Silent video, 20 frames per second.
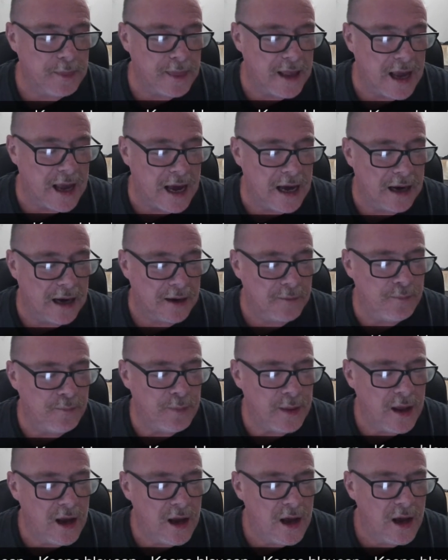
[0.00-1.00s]
Hung,
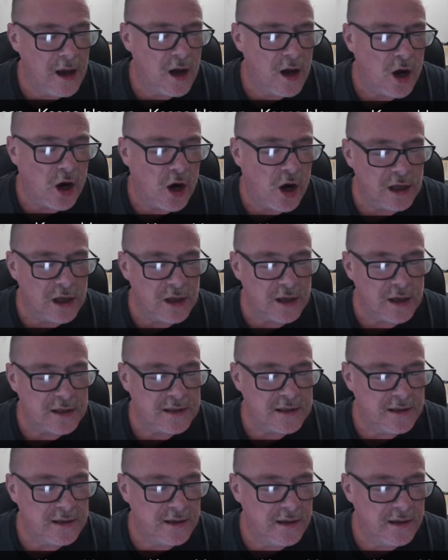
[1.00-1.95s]
I lost,